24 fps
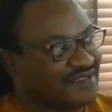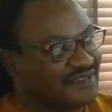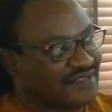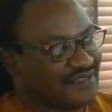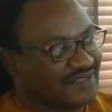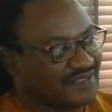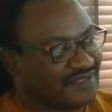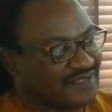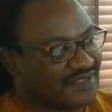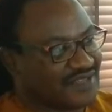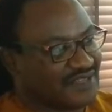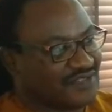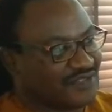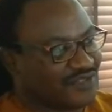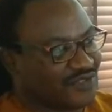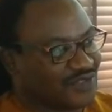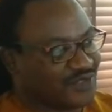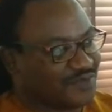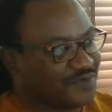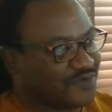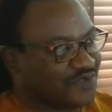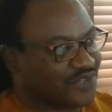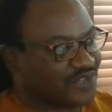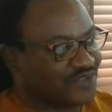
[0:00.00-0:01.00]
they tend to
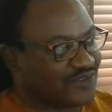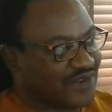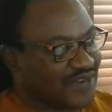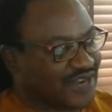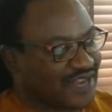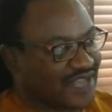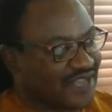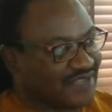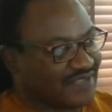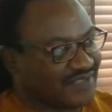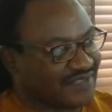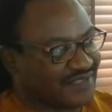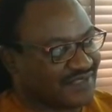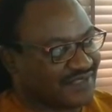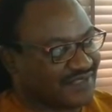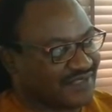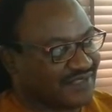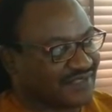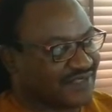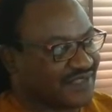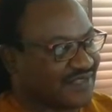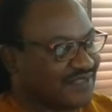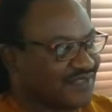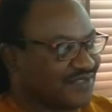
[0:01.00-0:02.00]
spiritualize it,
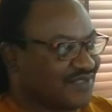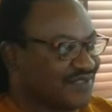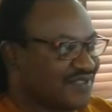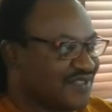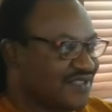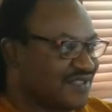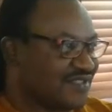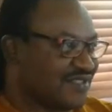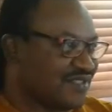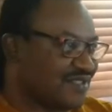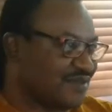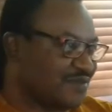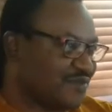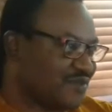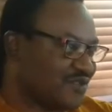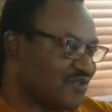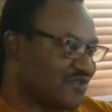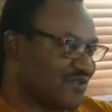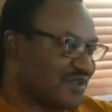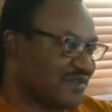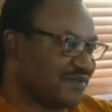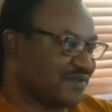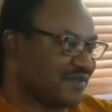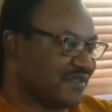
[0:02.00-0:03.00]
they tend to say it's a
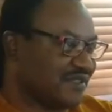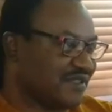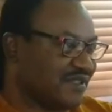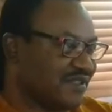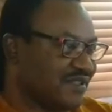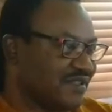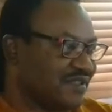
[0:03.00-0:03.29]
spiritual thing,